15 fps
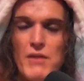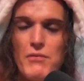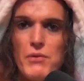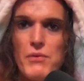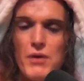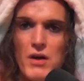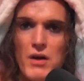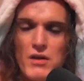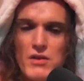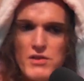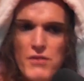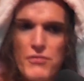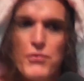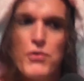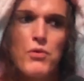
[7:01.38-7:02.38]
lived with her because I
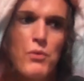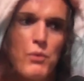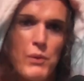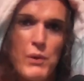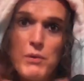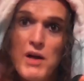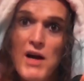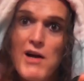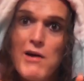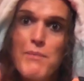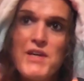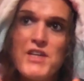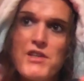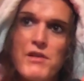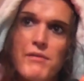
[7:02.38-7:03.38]
thought we would help
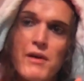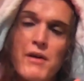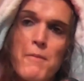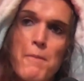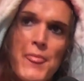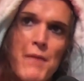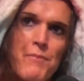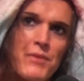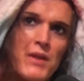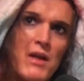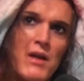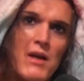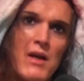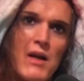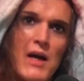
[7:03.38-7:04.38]
each other,
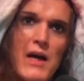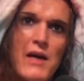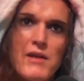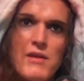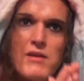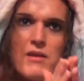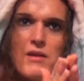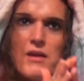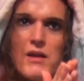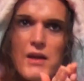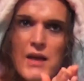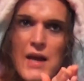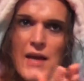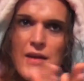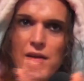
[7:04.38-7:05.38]
and
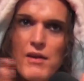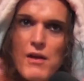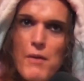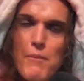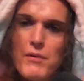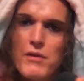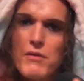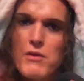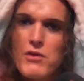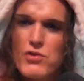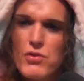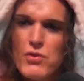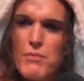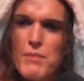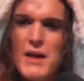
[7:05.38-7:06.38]
it ended up
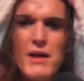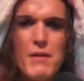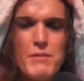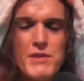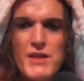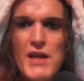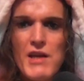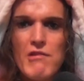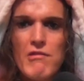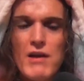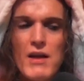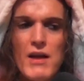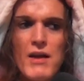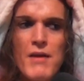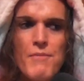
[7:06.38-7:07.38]
sort of being a mistake,
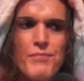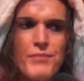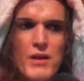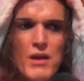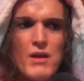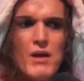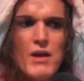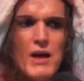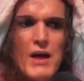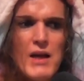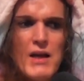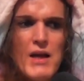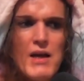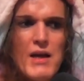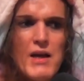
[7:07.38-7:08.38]
really. And
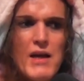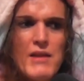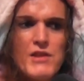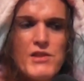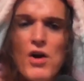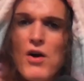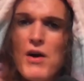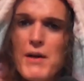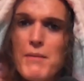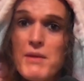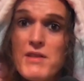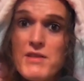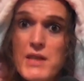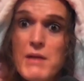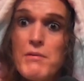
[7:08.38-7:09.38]
at the time
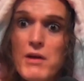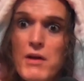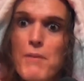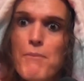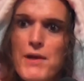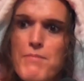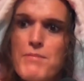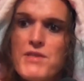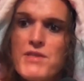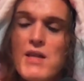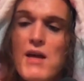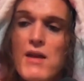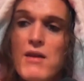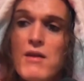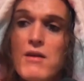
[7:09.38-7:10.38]
it seemed like a big
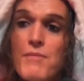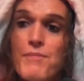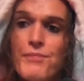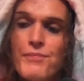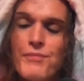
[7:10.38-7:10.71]
mistake.